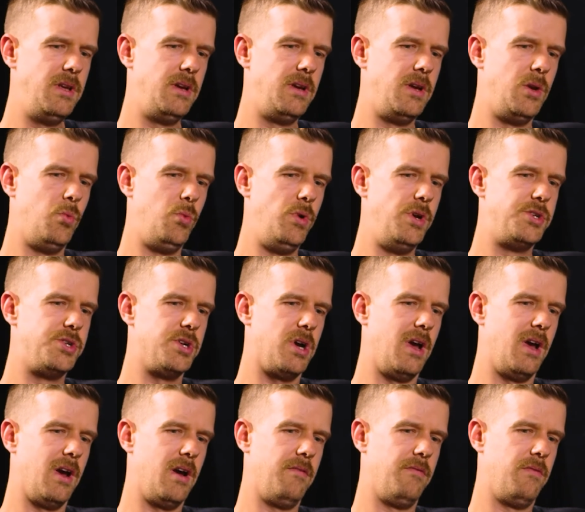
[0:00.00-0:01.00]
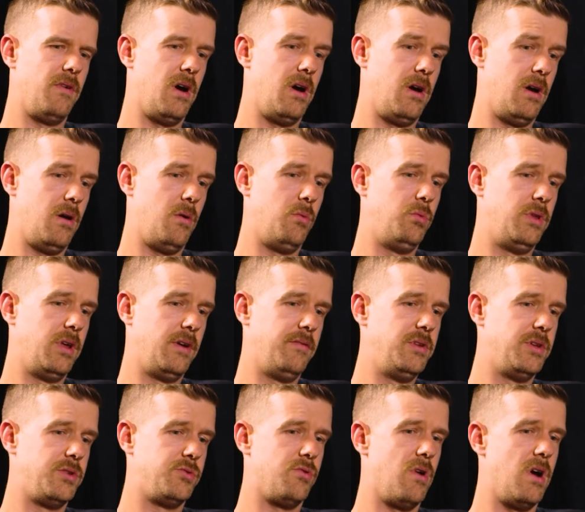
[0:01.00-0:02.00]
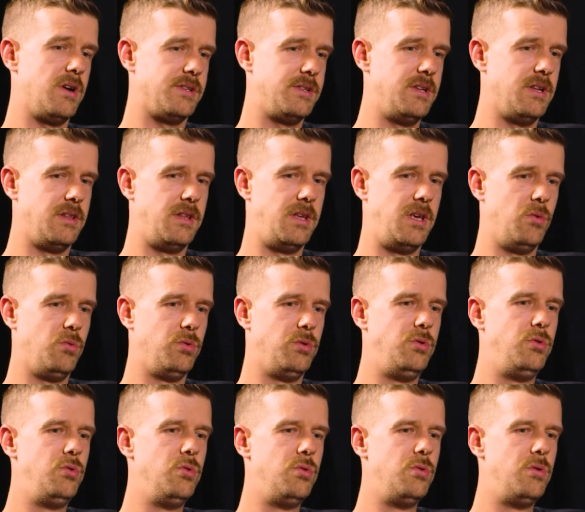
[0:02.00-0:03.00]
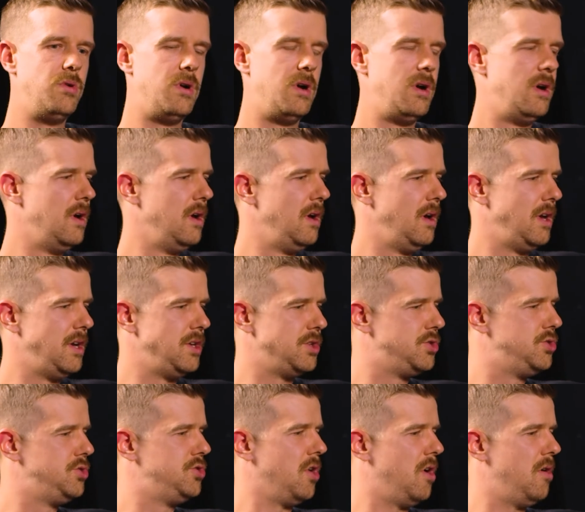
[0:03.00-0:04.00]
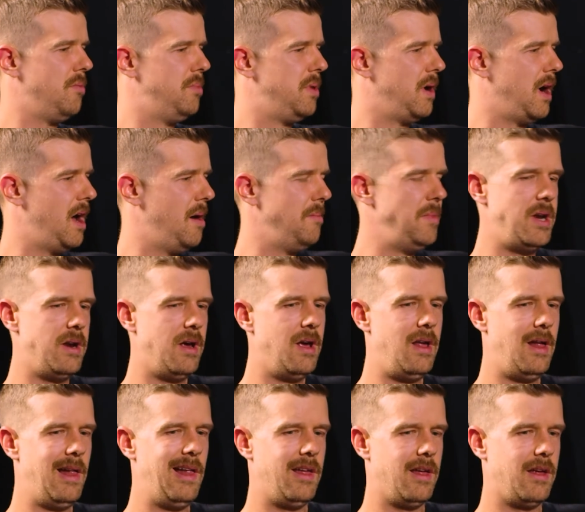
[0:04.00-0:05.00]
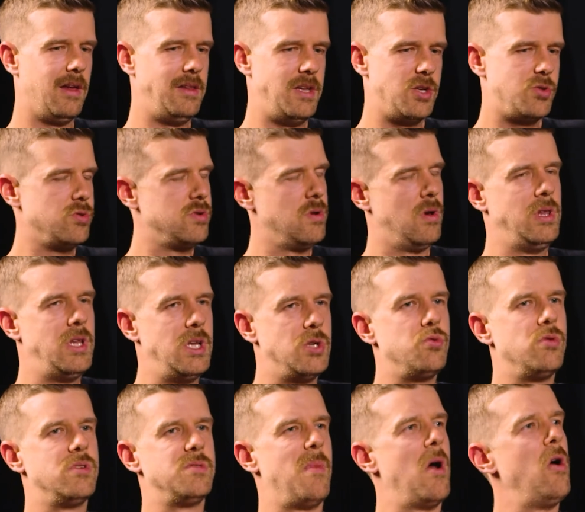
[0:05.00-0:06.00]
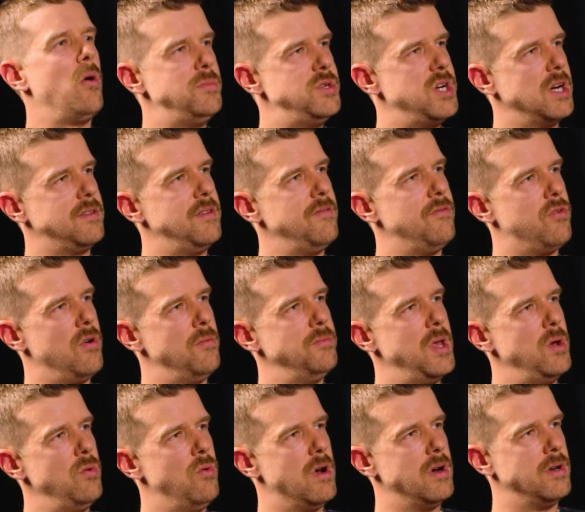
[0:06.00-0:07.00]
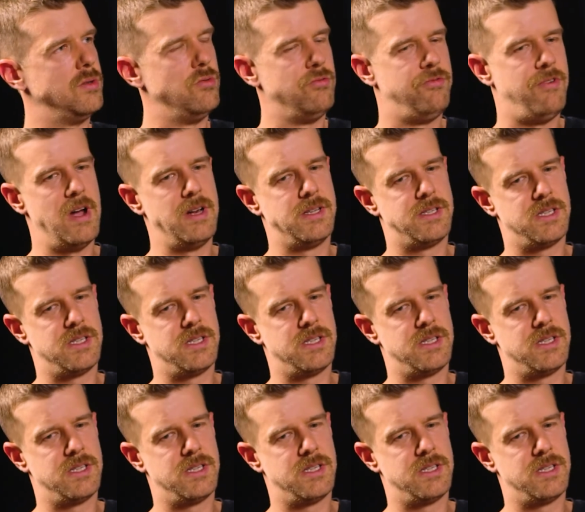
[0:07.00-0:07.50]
in which I would have the trust that he would do his job. I mean, this was my objective from day one, to find